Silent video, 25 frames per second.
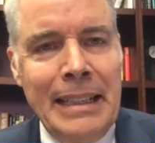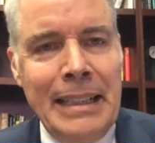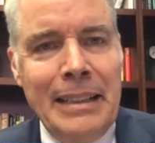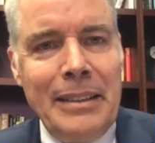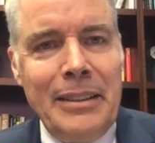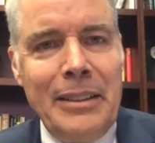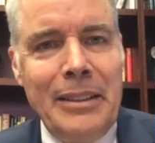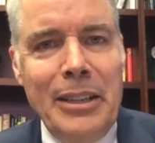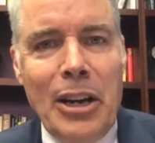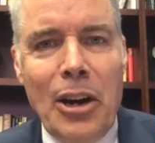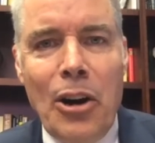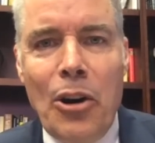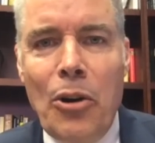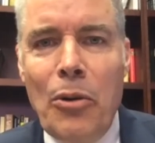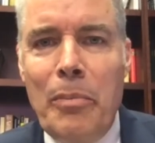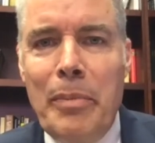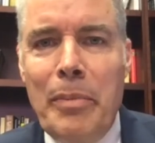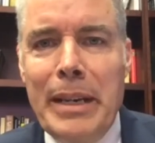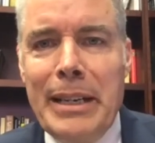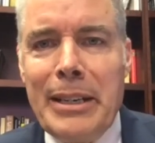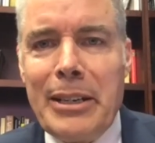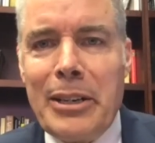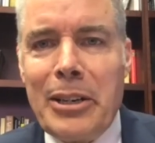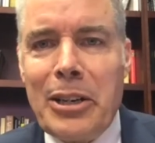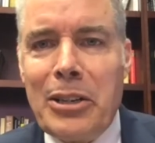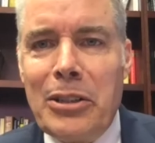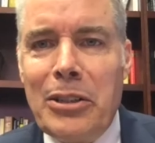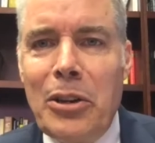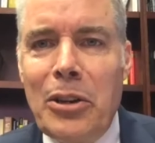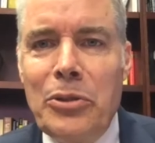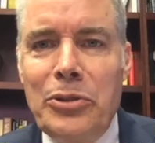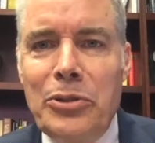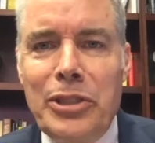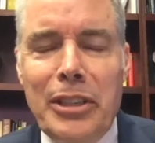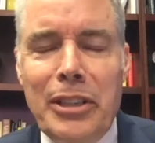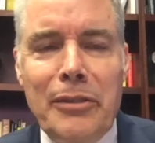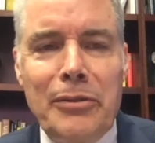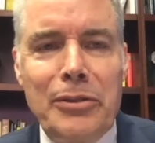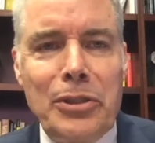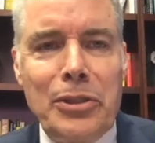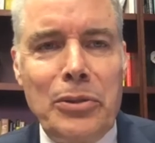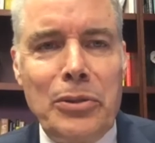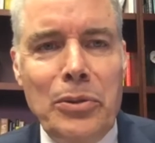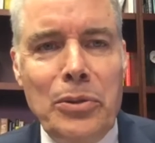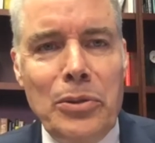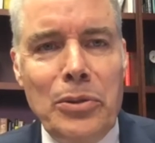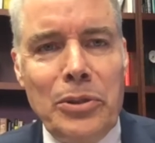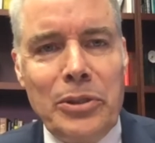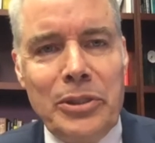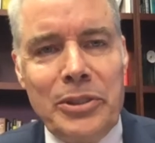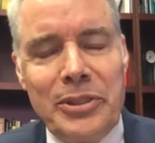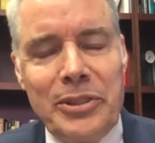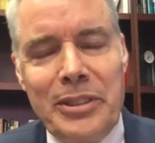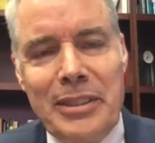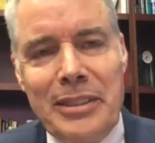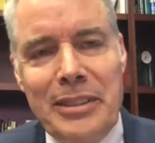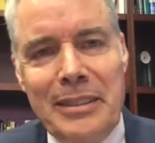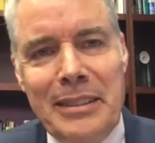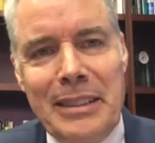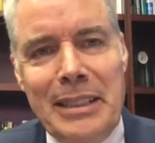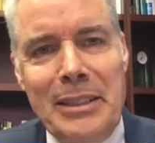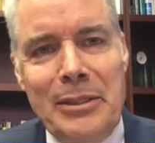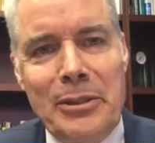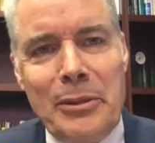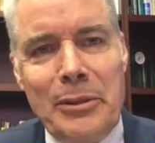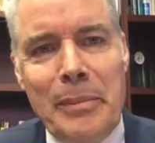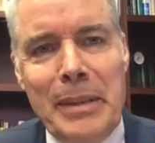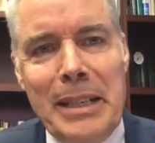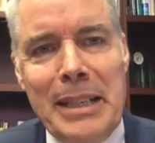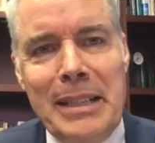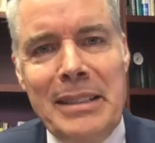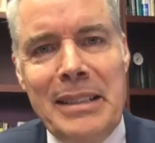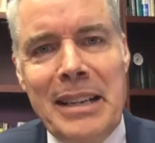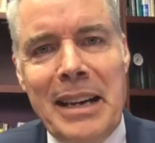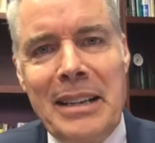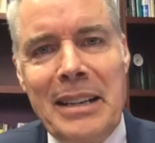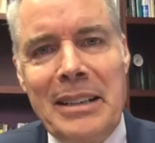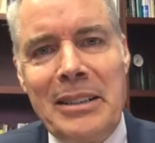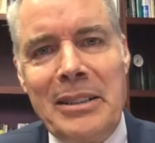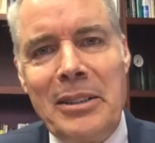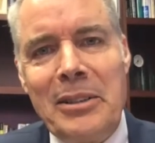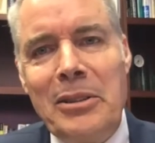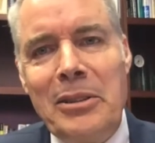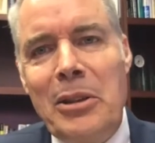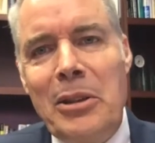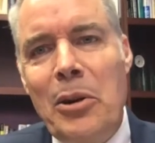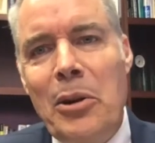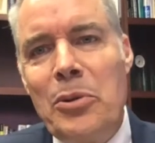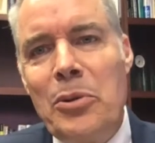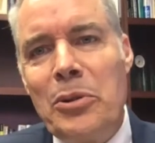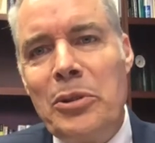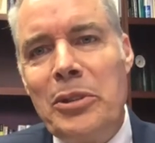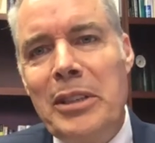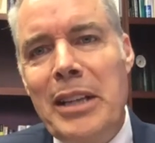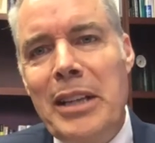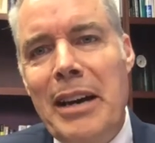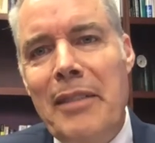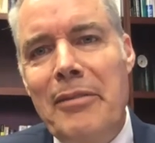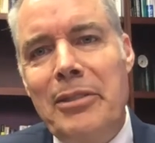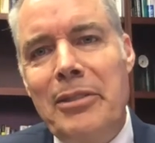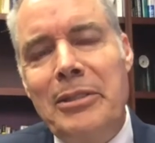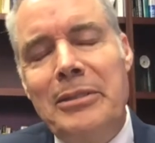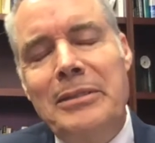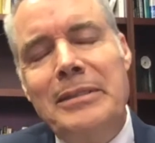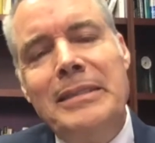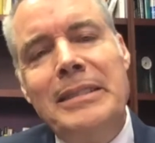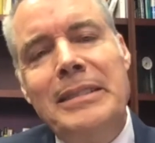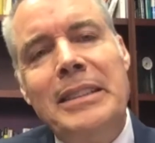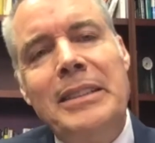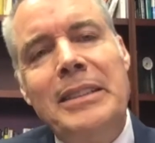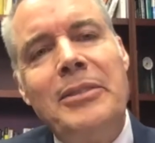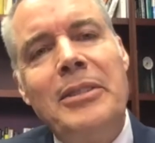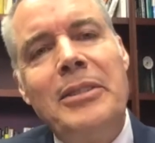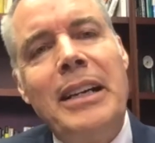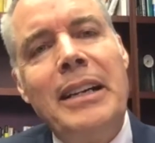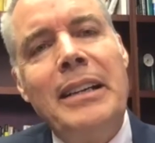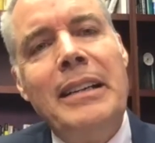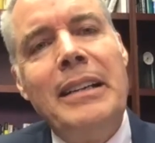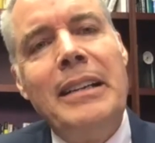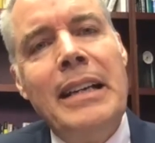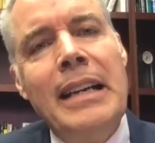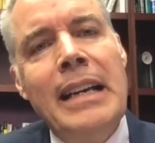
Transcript: The opening or closing of schools, these are being done at a local level, right?